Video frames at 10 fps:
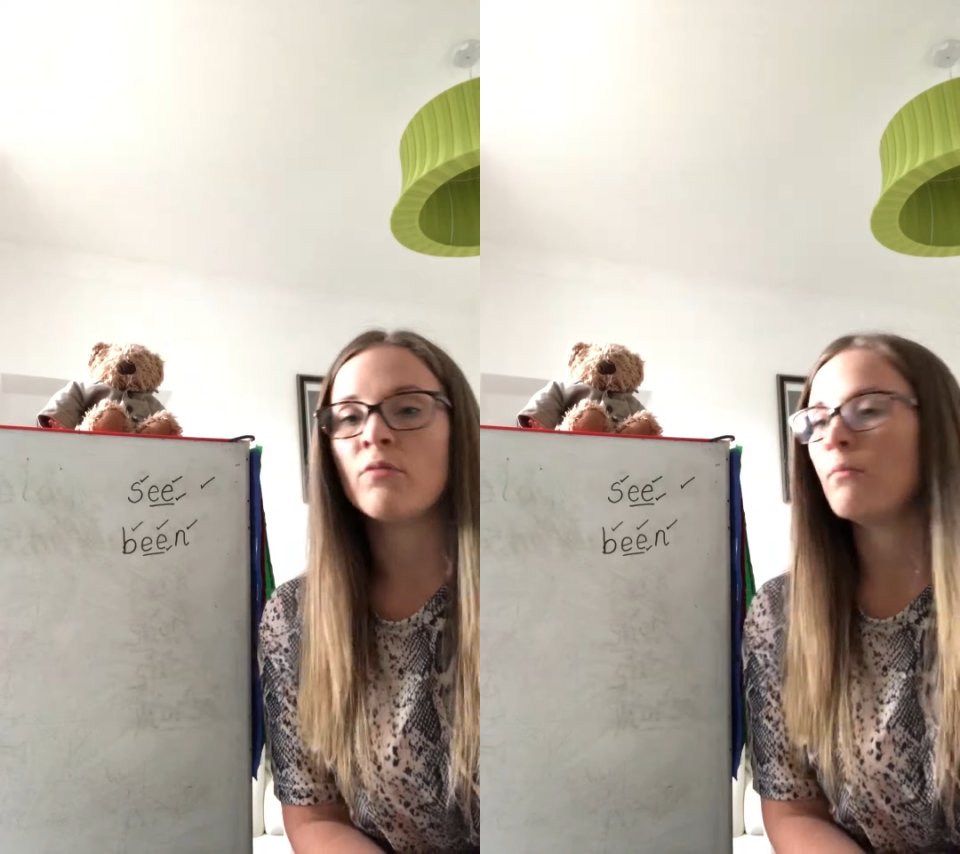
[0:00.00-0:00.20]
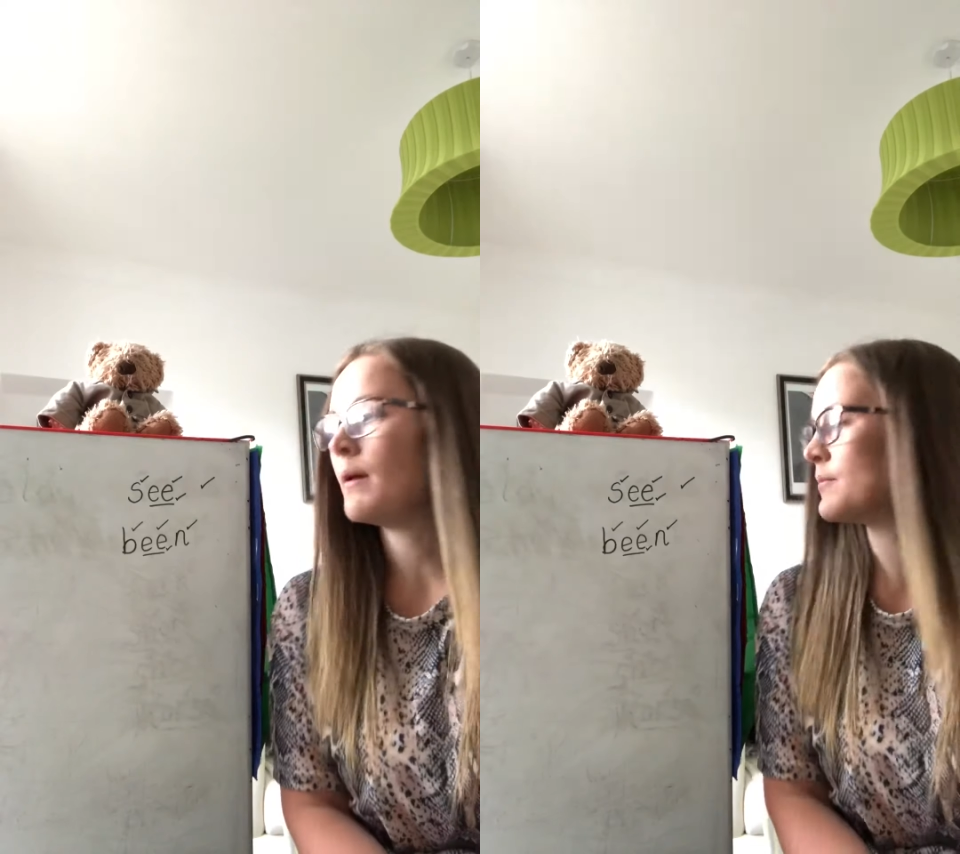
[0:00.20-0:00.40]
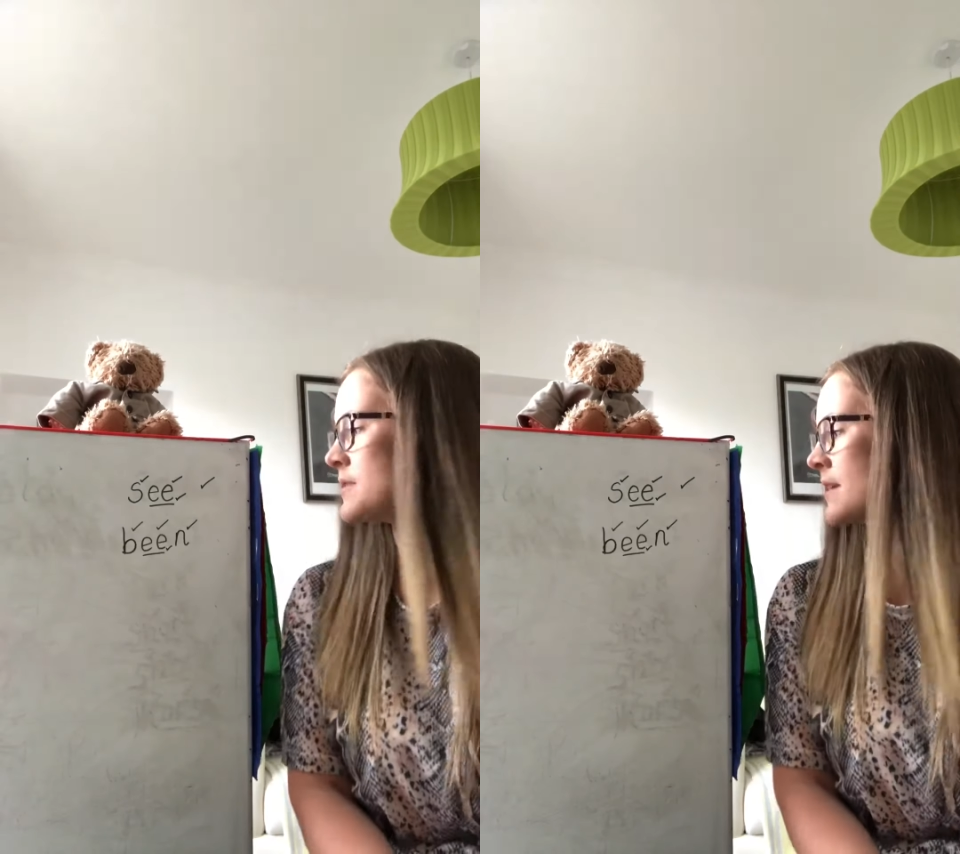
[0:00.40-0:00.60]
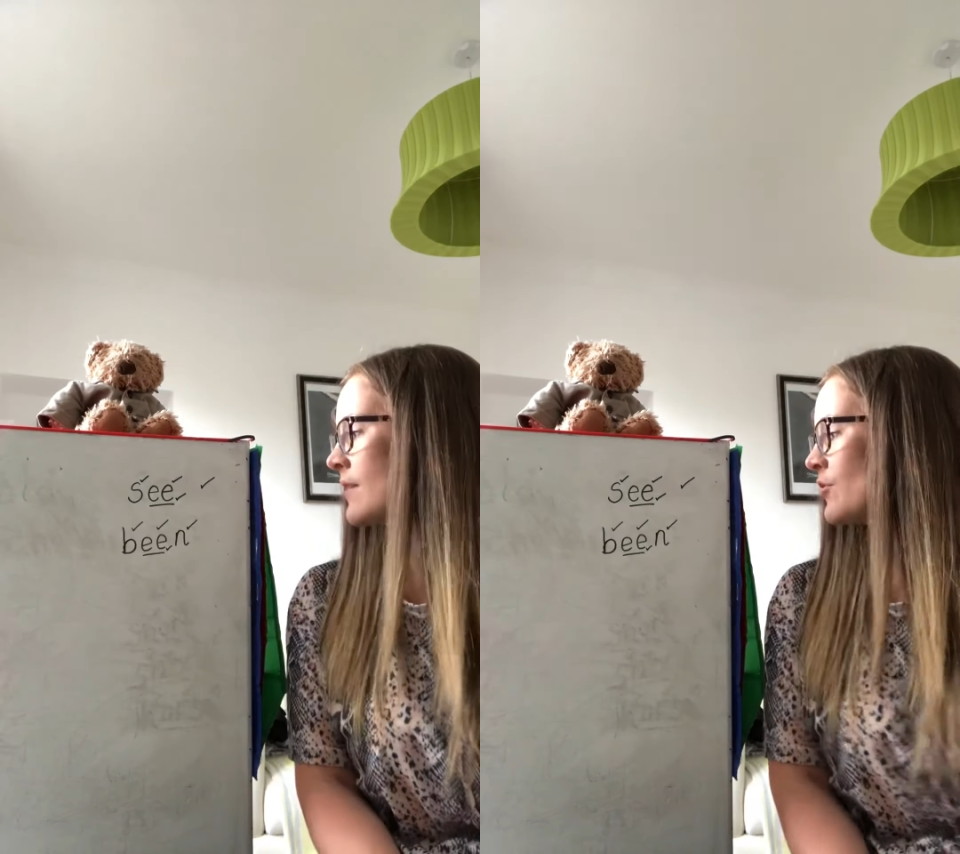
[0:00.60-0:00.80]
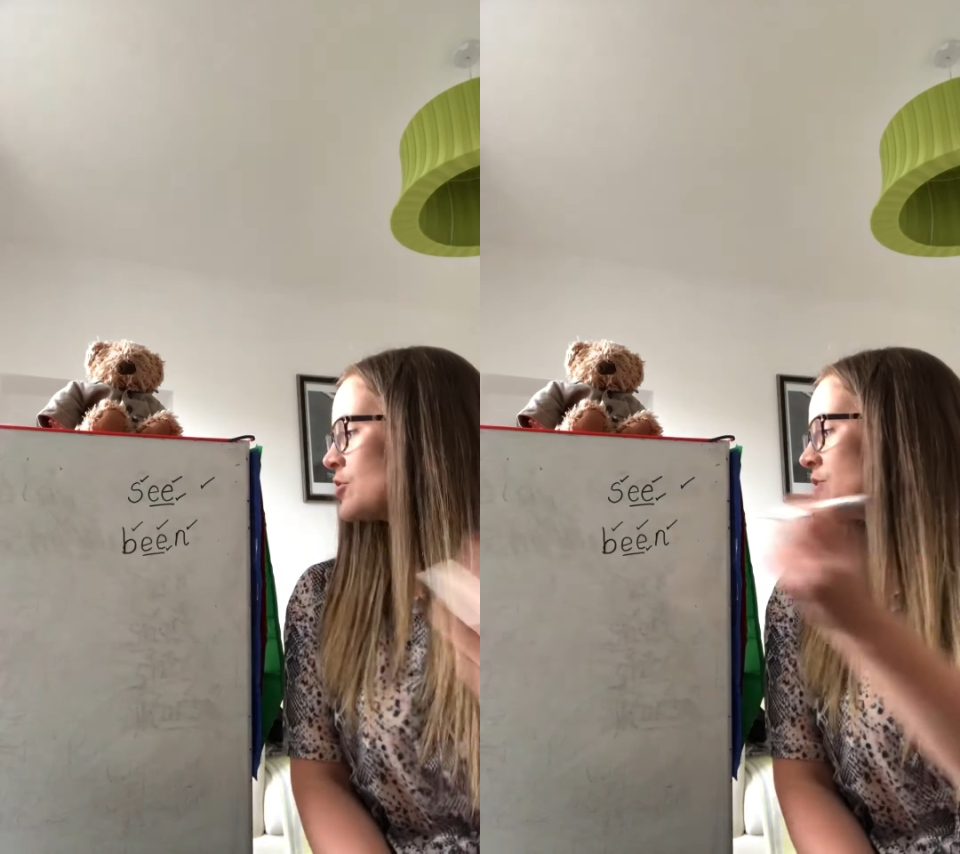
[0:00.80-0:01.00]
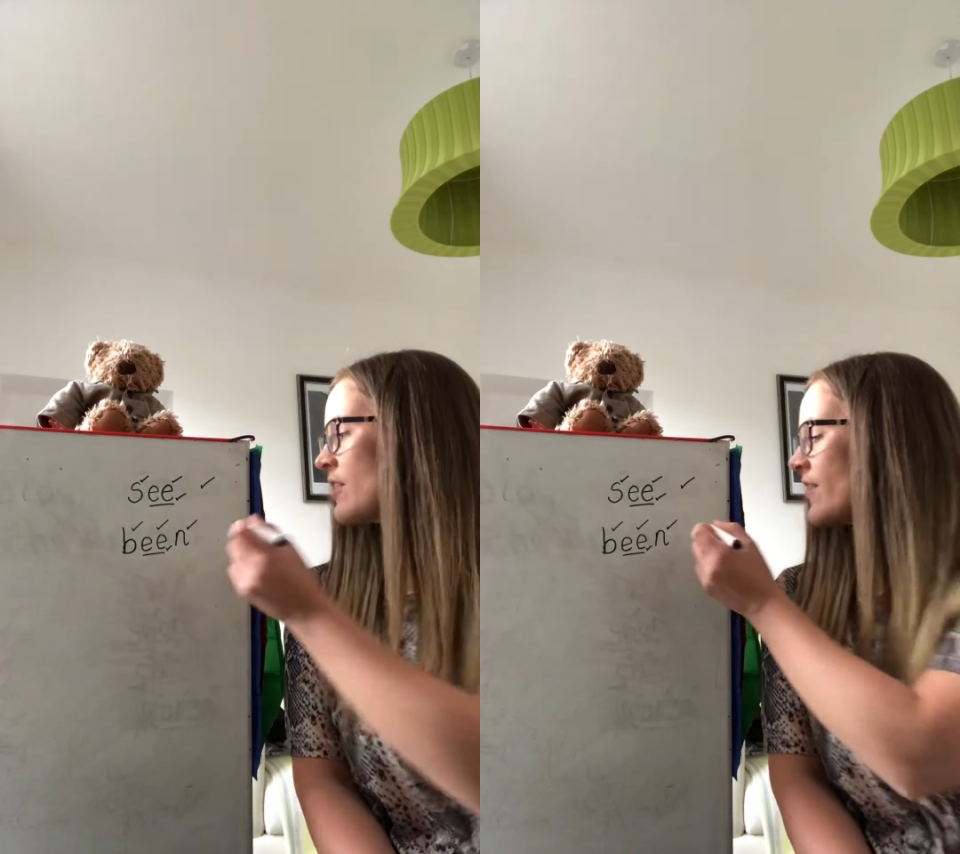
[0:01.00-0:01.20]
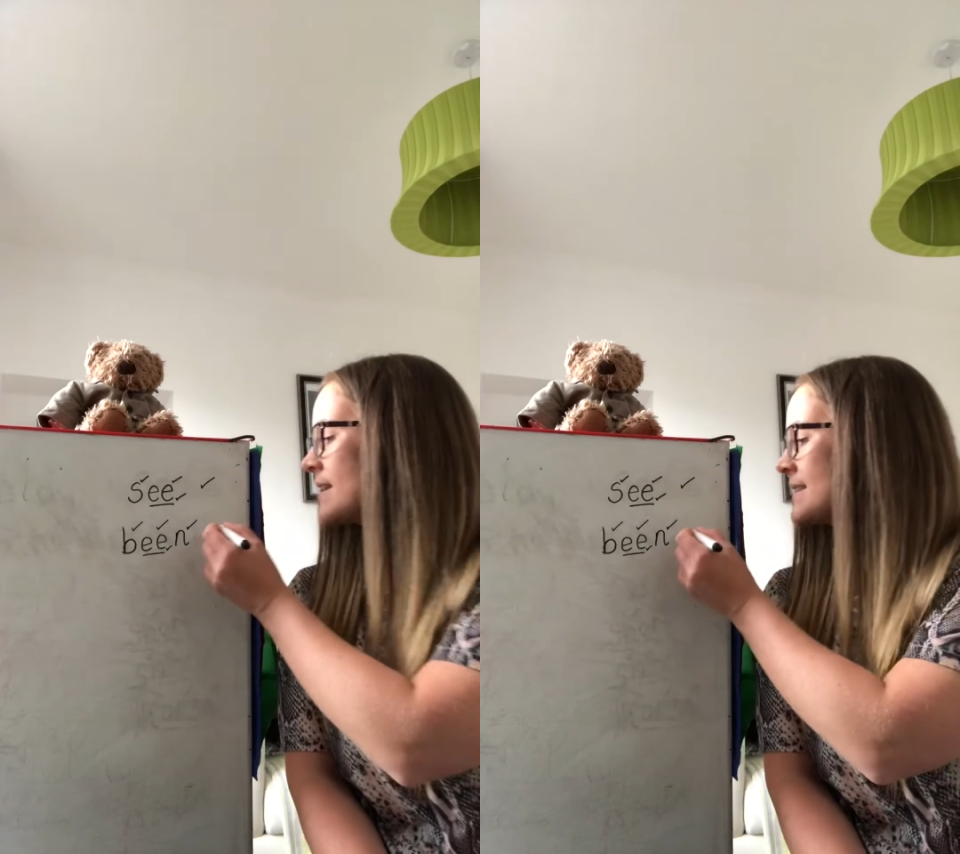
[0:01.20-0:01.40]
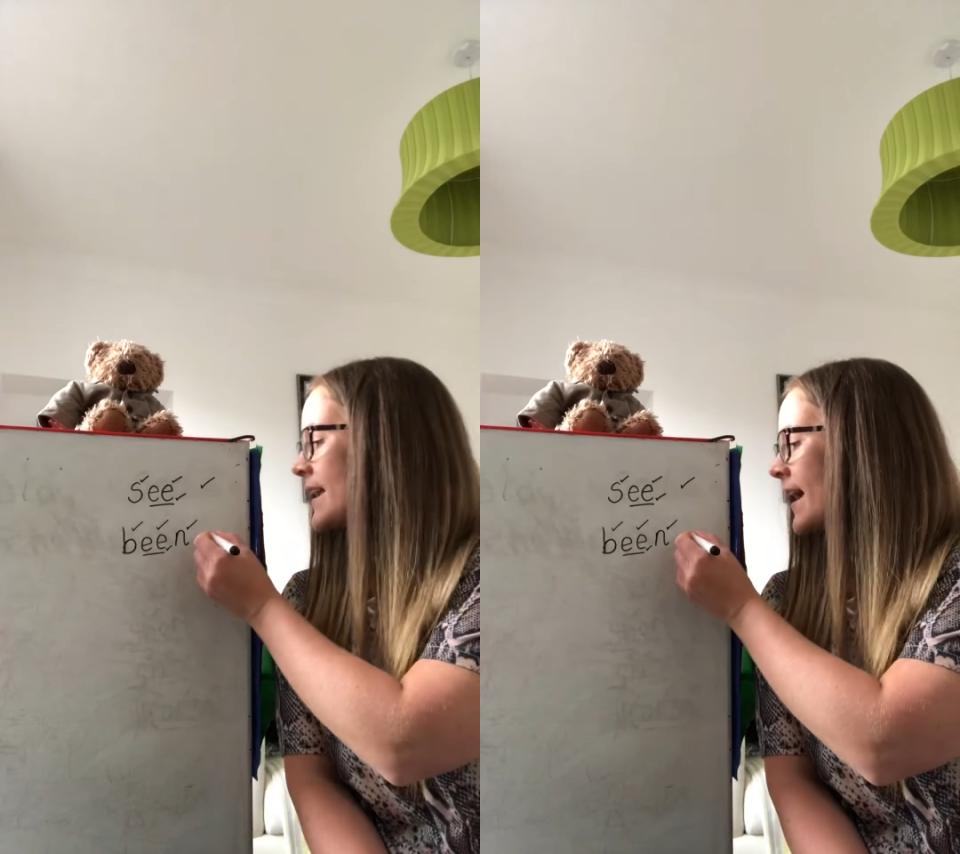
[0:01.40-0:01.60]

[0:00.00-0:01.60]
remember to give yourself a tick